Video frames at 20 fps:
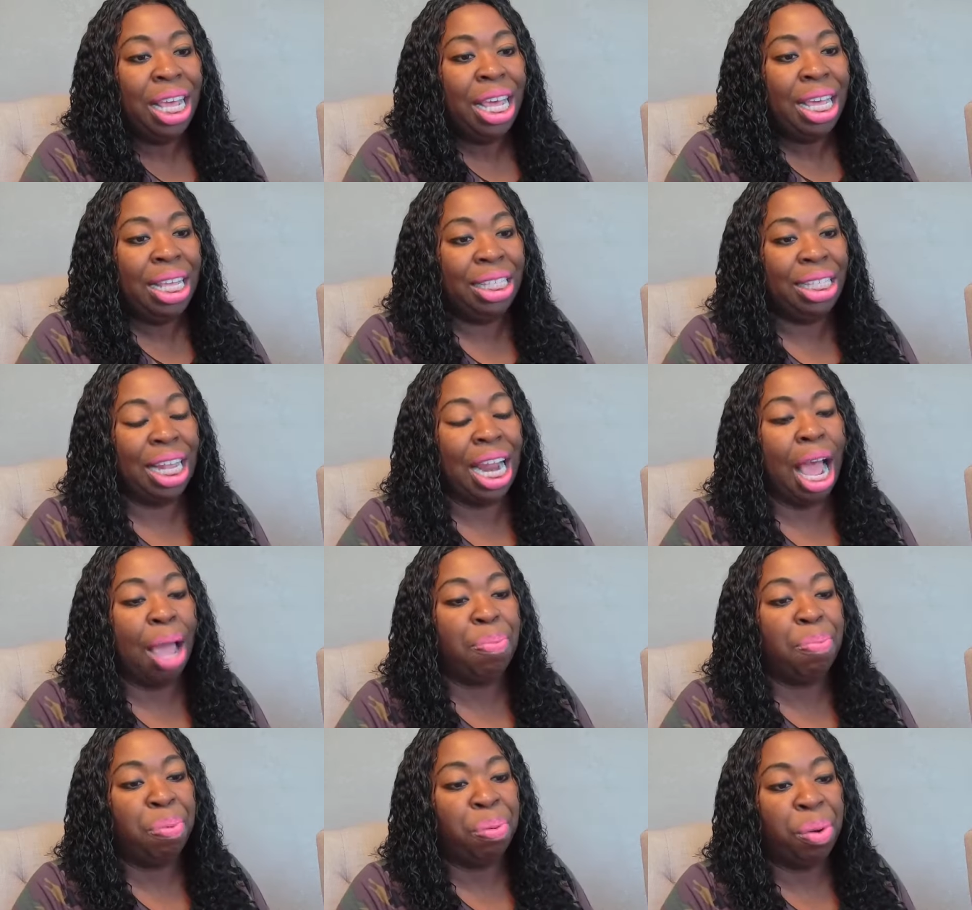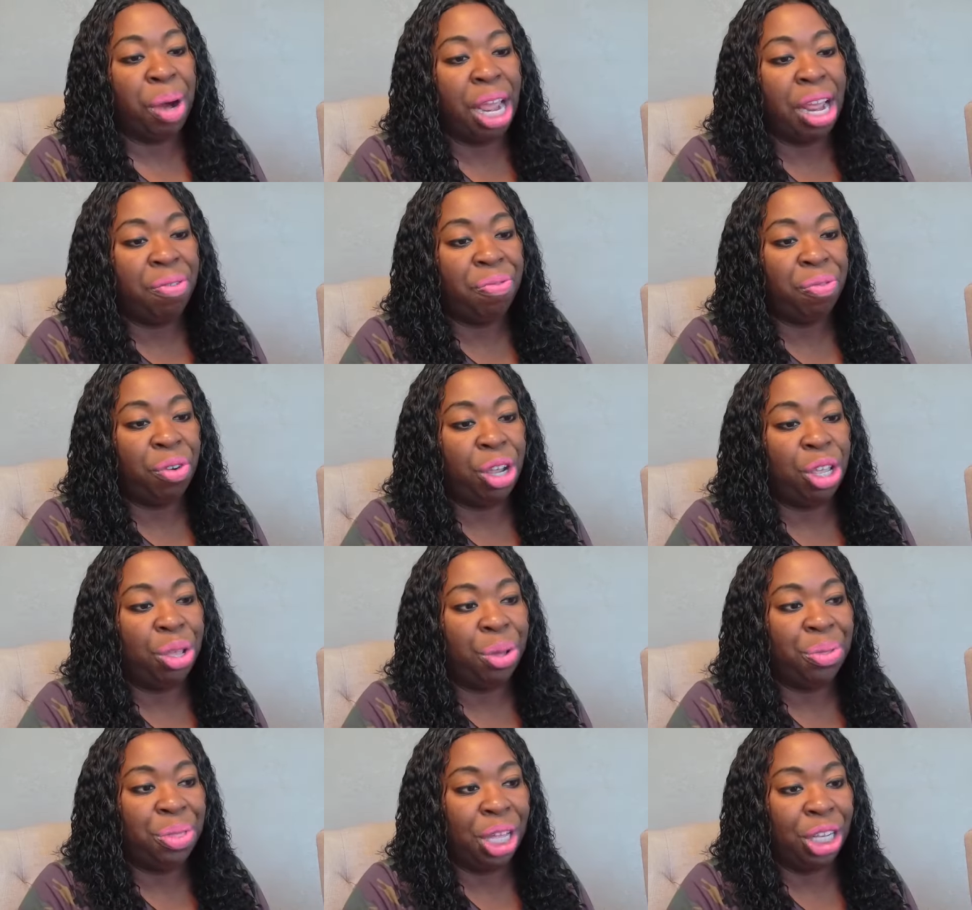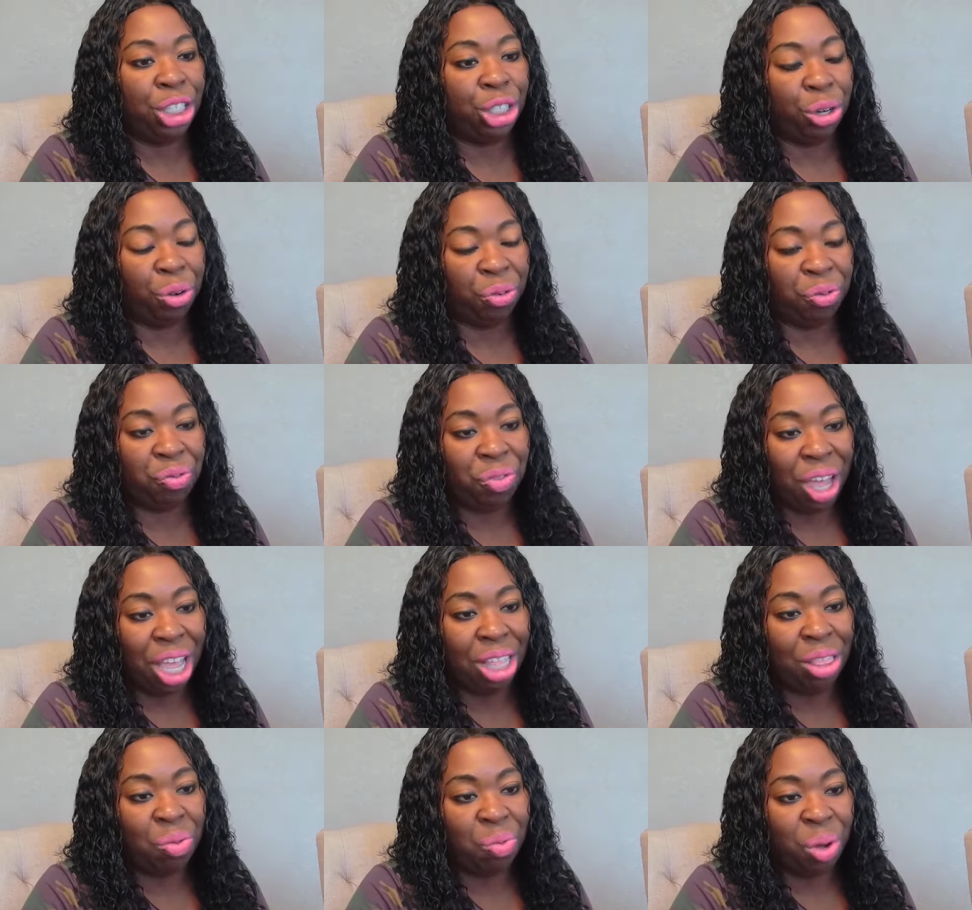He said, I prayed for you that your
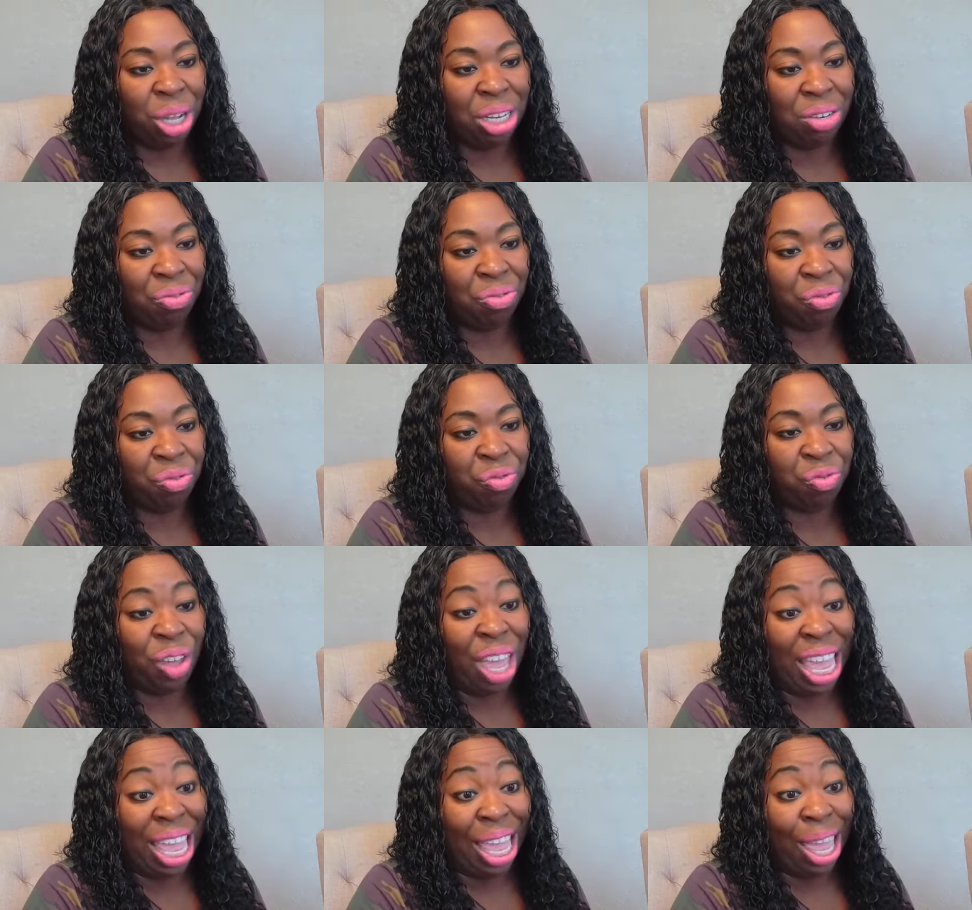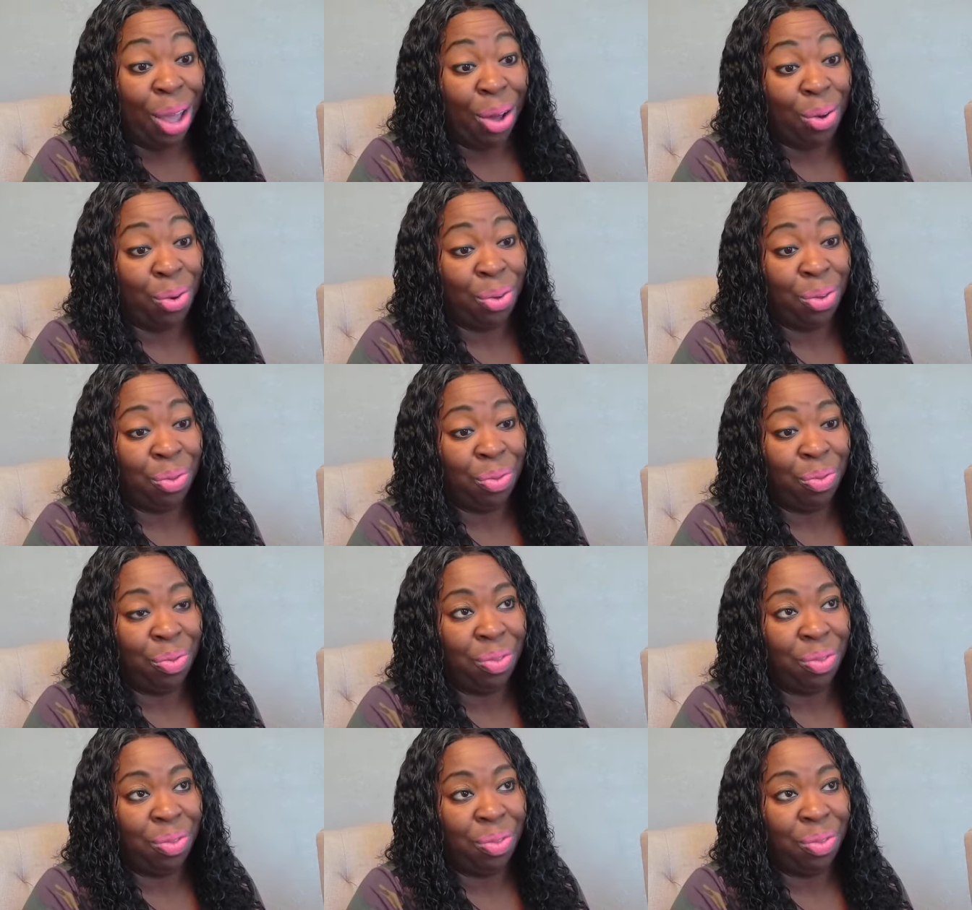faith wouldn't fail.